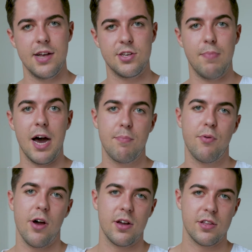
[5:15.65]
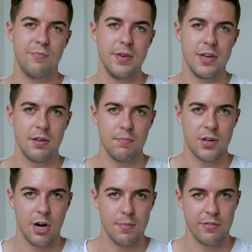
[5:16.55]
As a byproduct of be-
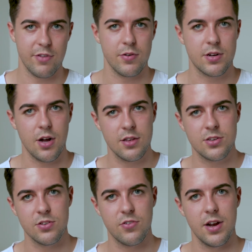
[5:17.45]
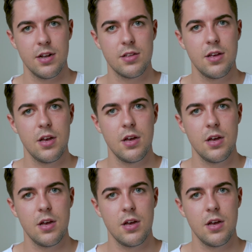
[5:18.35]
becoming very concentrated,